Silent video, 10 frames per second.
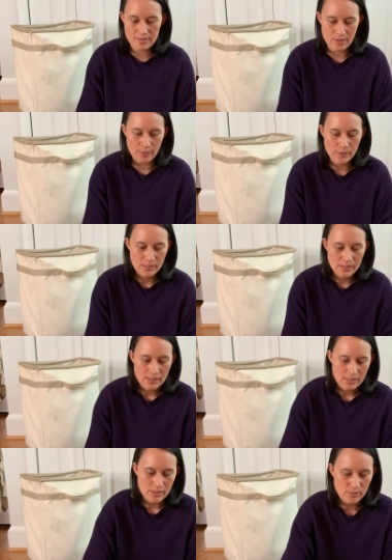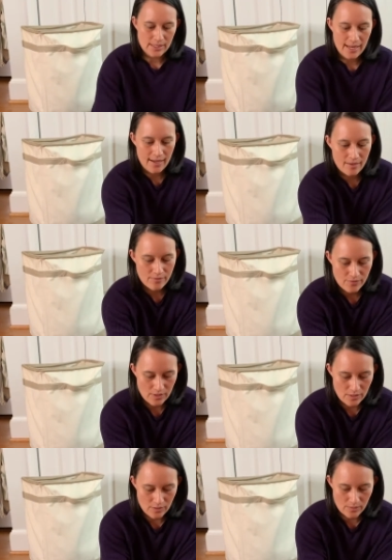So you can have,
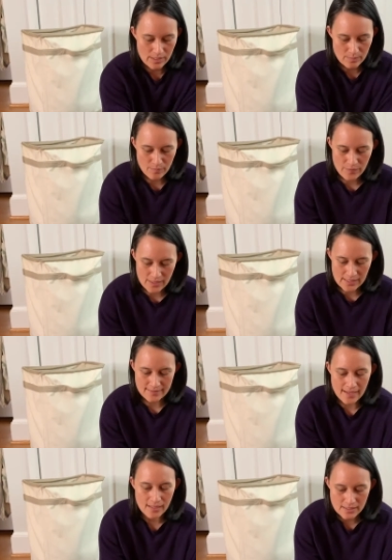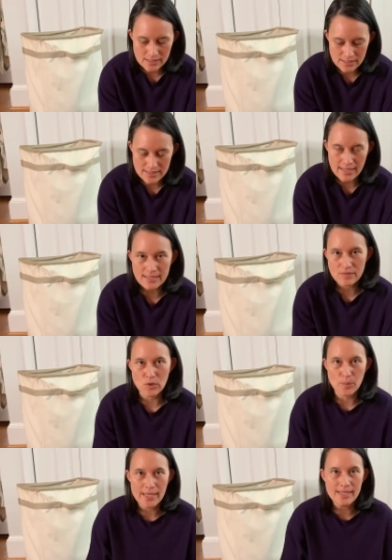you know, it fit exactly to the size of your
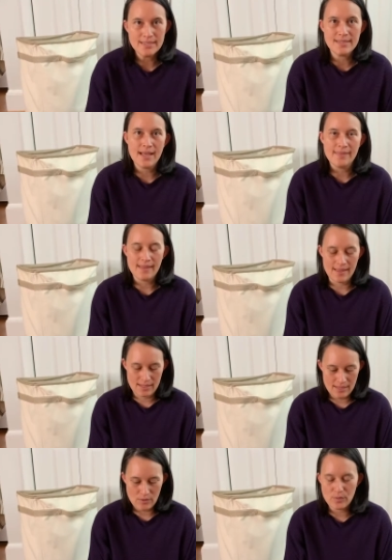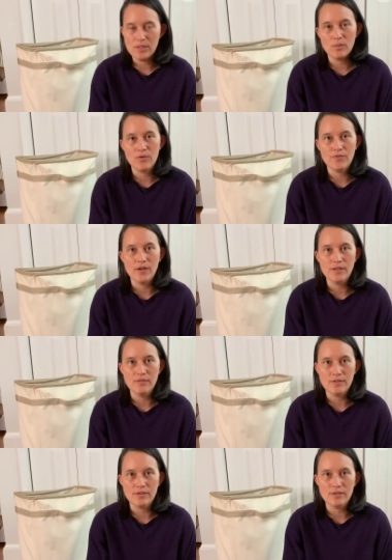pants, and then they really won't fall over.